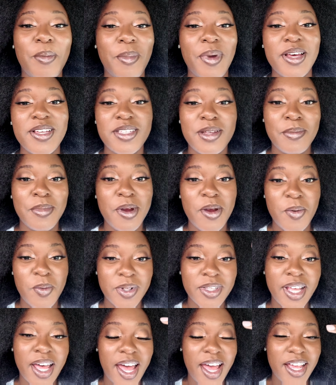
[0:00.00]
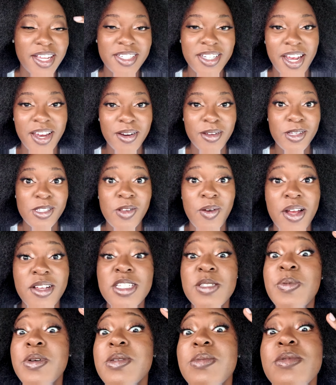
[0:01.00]
mess them up with the eyeshadow. So I
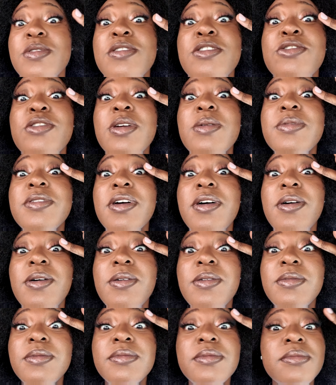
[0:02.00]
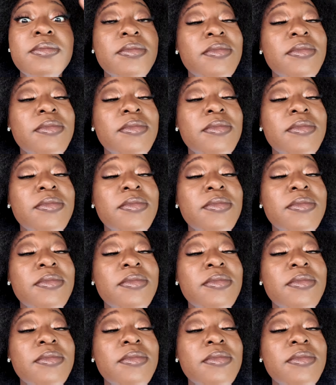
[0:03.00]
just put some strips on.